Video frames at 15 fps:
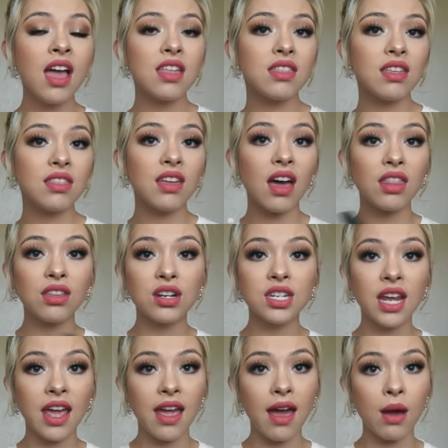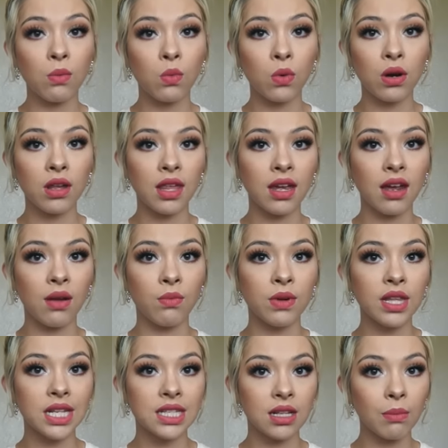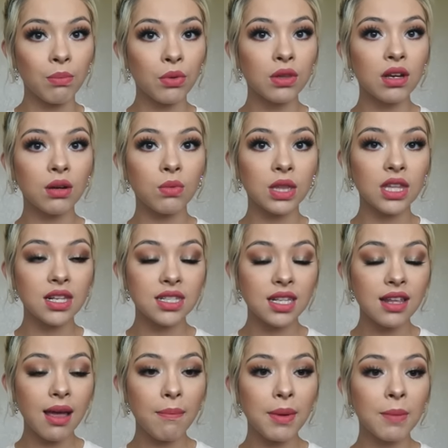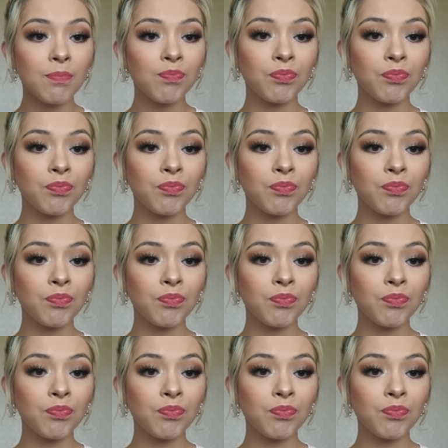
And then the other day, I wore like a really simple look with this lip.